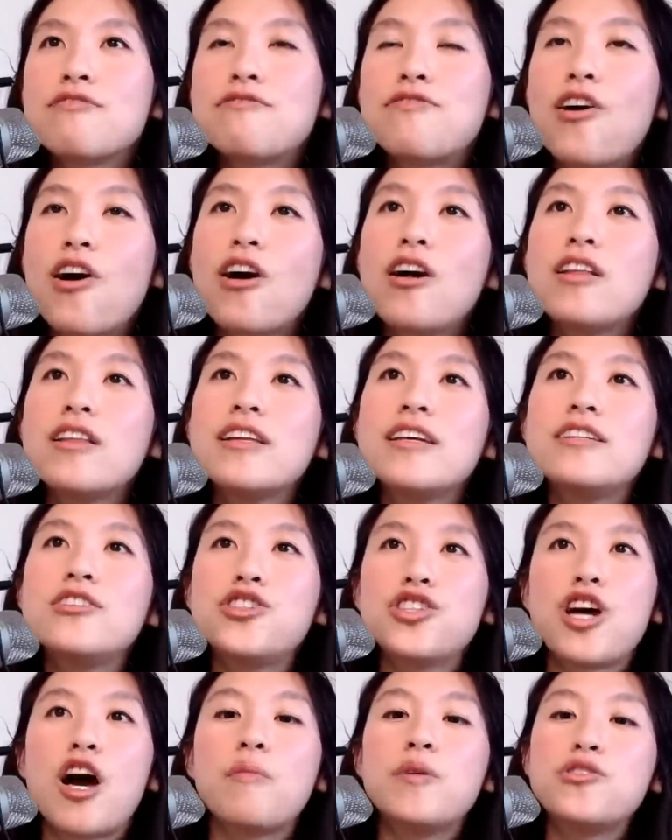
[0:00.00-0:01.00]
fallen
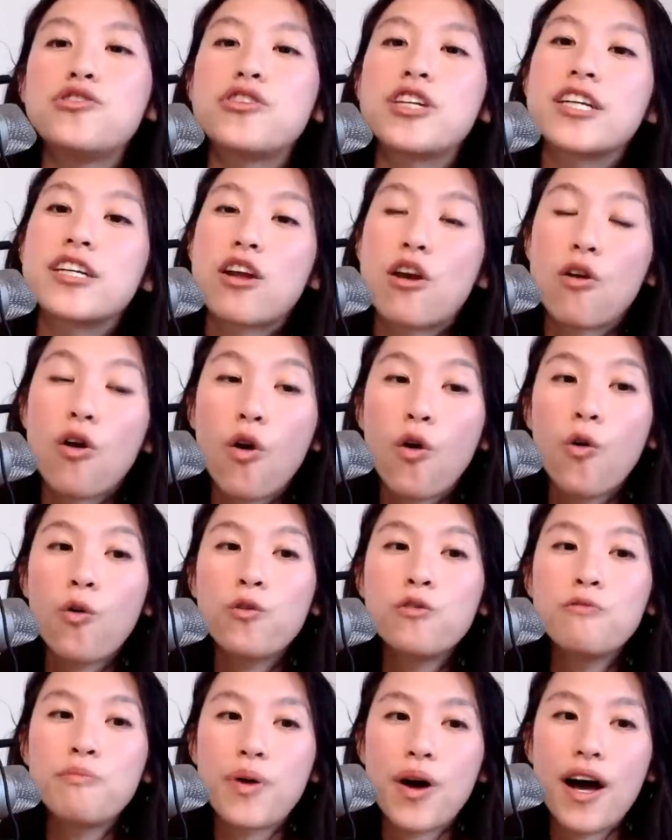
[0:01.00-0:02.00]
geometry in our
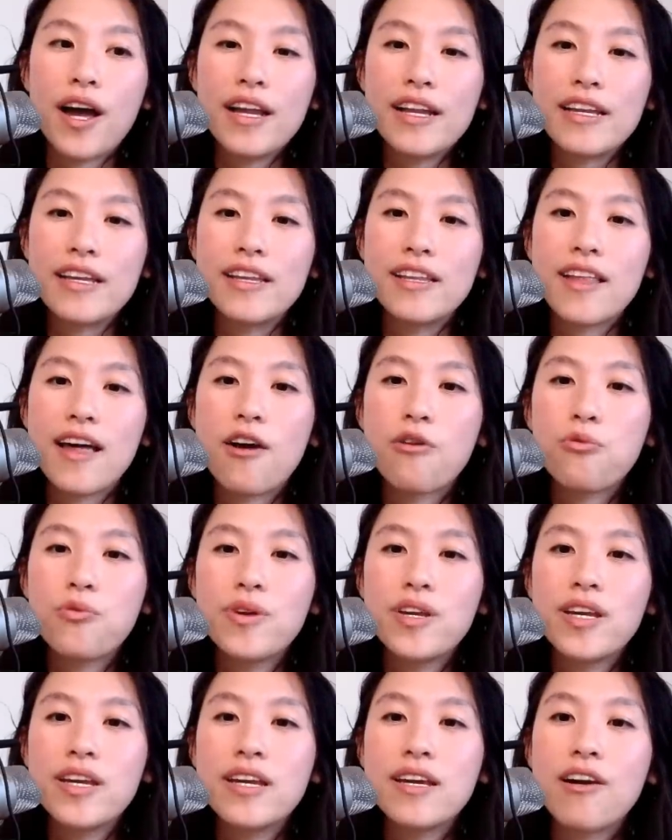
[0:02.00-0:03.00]
own body that
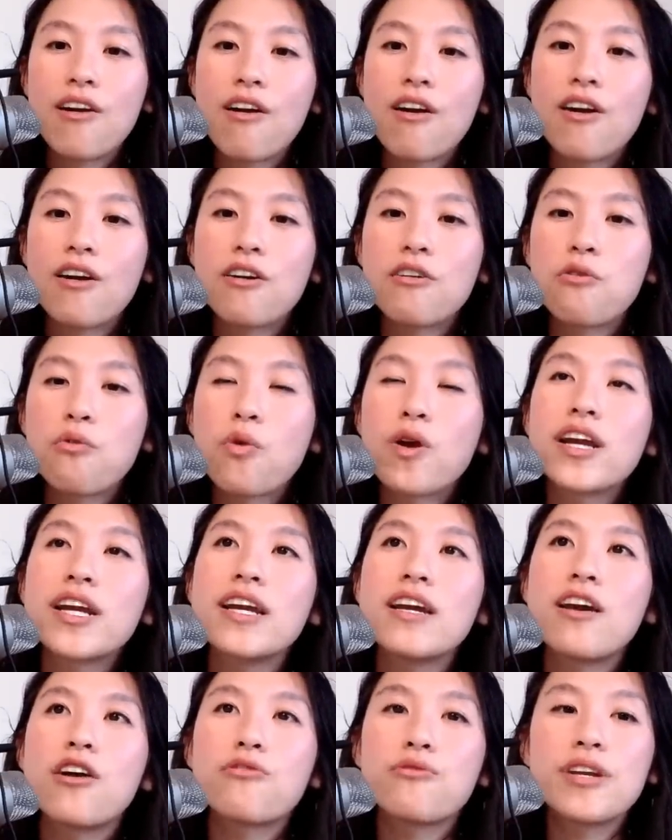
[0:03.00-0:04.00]
we are
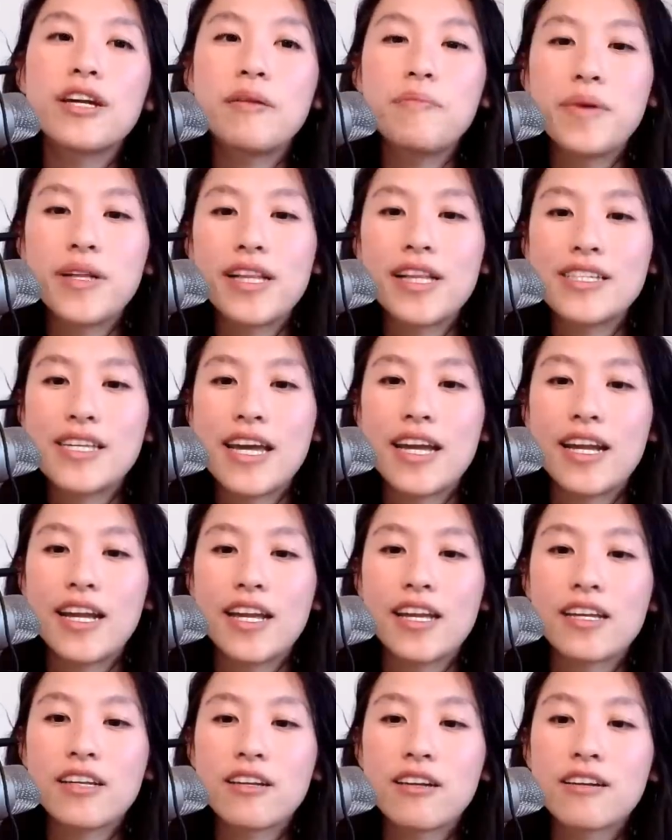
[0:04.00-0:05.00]
working on
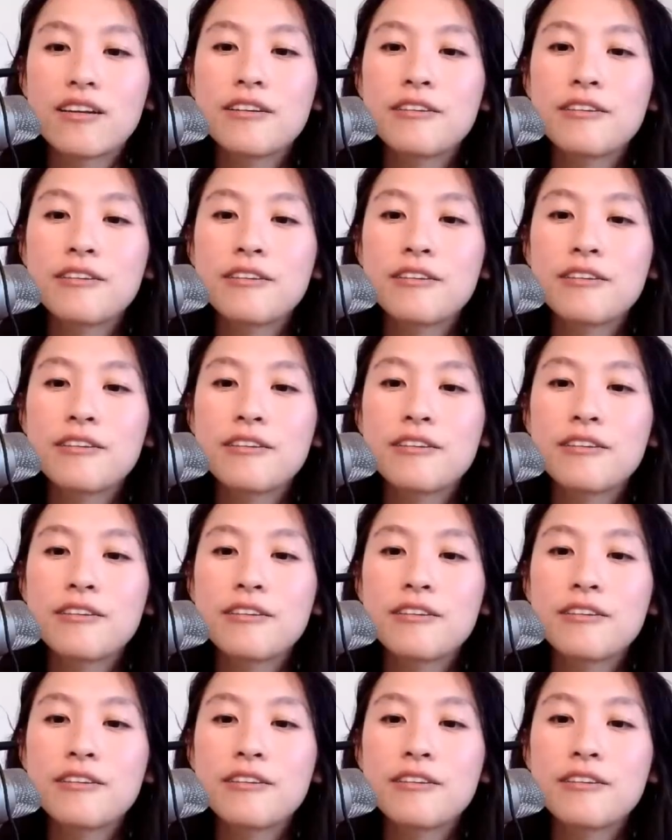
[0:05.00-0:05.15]
rehabilitating.